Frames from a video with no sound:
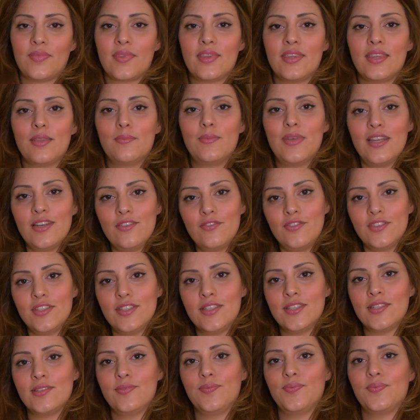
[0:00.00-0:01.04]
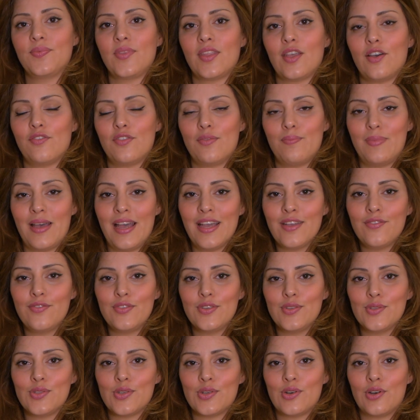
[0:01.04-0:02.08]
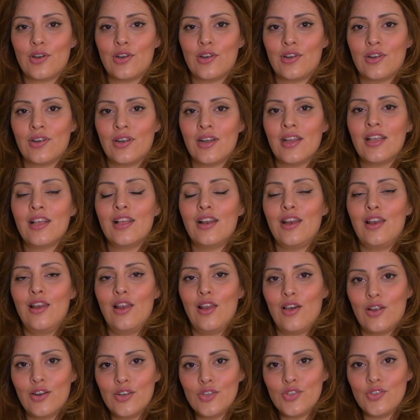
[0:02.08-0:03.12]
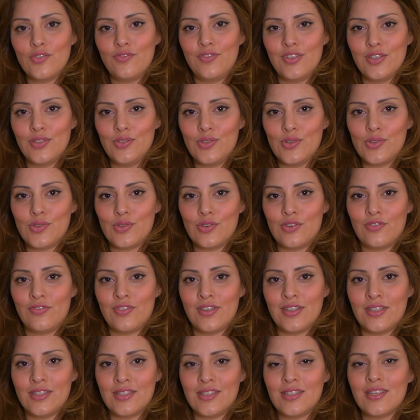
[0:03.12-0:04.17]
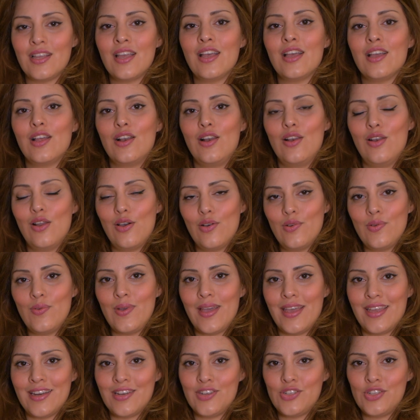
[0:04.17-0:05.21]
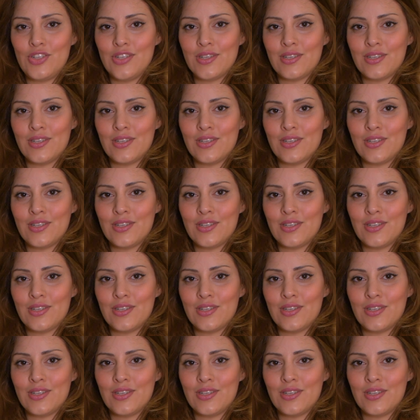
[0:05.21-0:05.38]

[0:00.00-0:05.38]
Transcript: The benefits of a bag filter are large filter surface, low energy